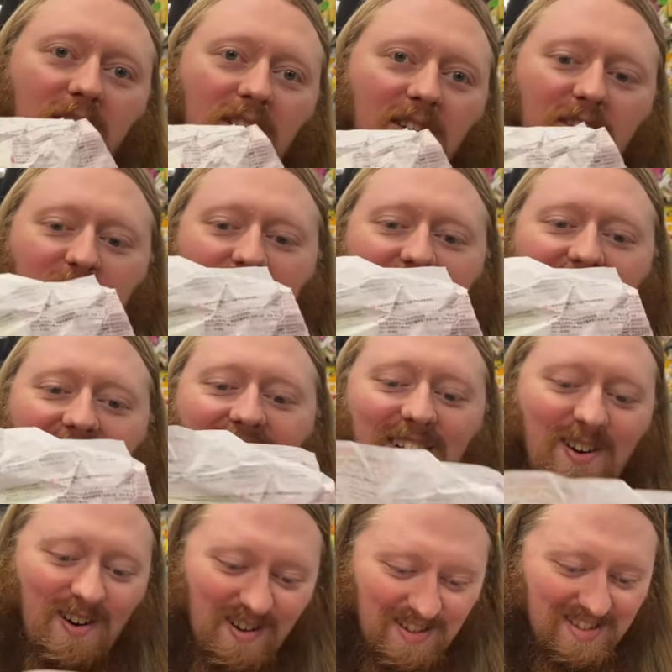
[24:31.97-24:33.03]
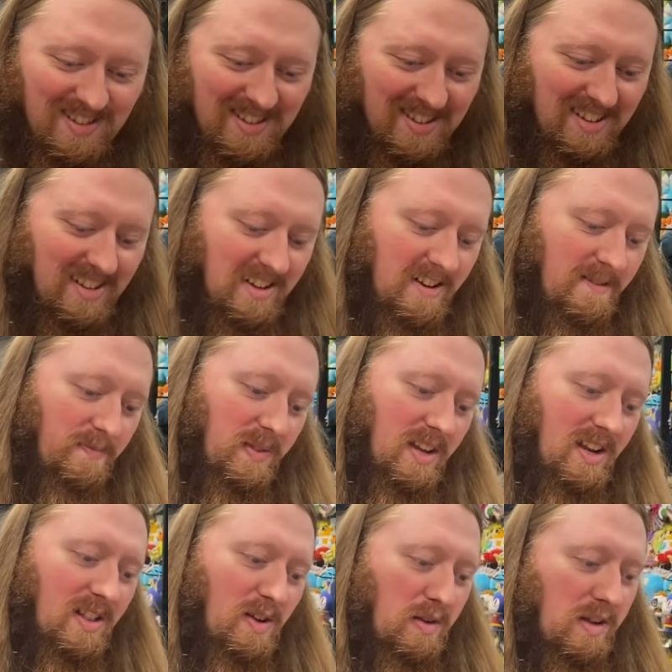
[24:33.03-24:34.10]
There's
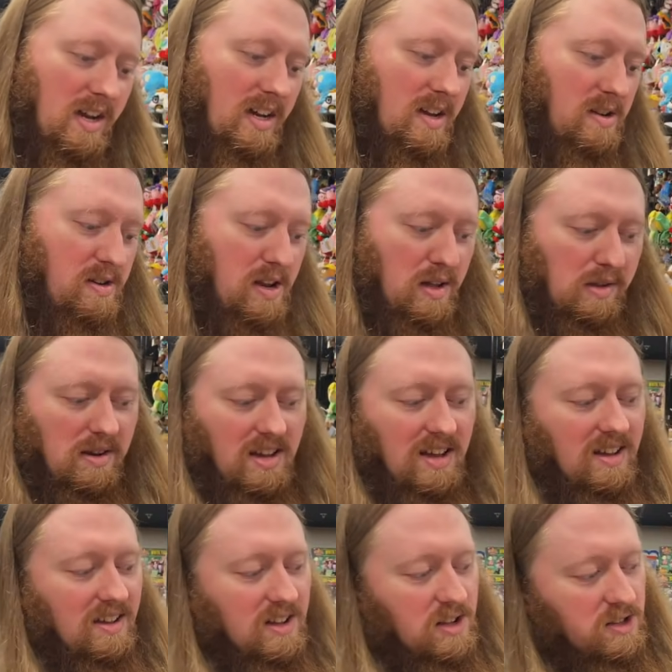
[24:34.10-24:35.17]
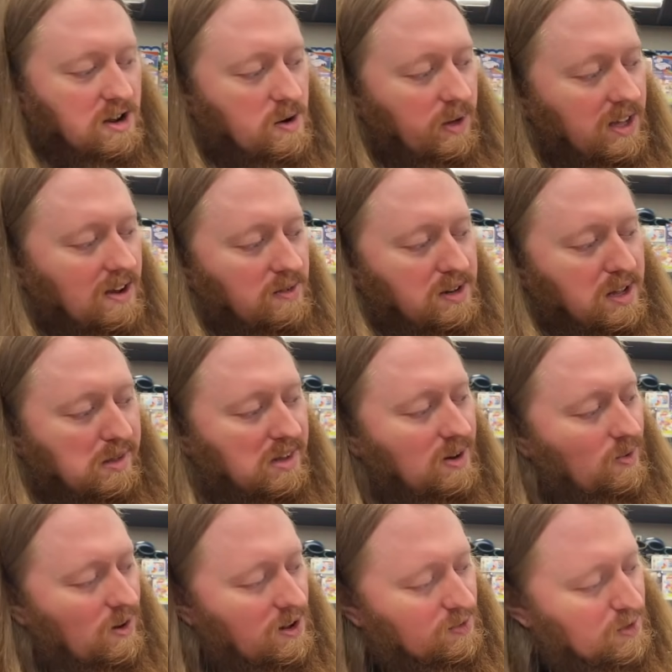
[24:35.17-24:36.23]
like a Disney, Tokyo Disney
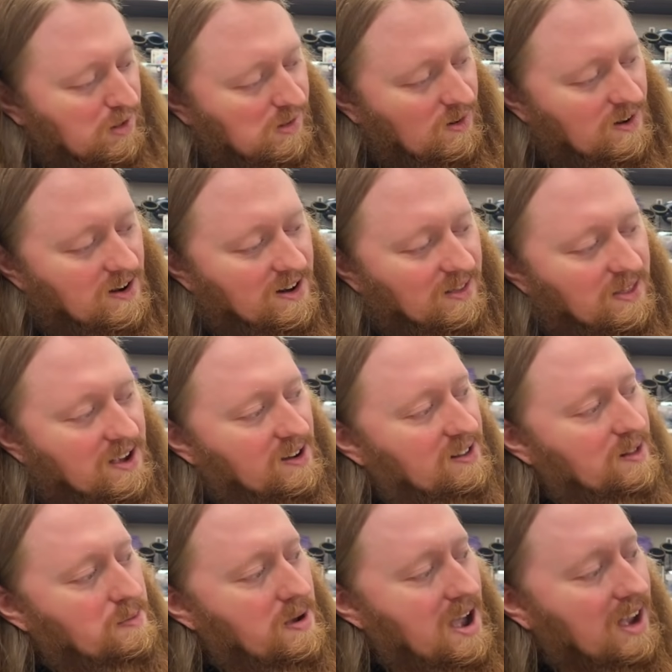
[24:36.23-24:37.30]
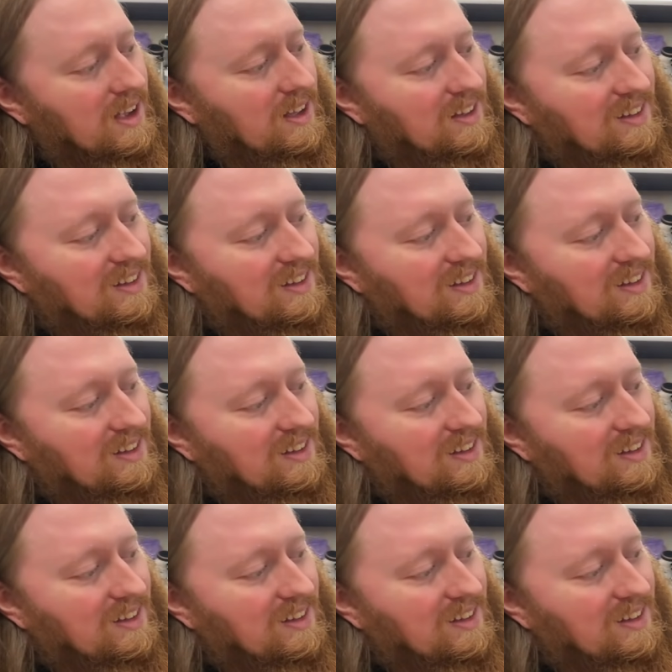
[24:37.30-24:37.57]
World Resort thing on the back.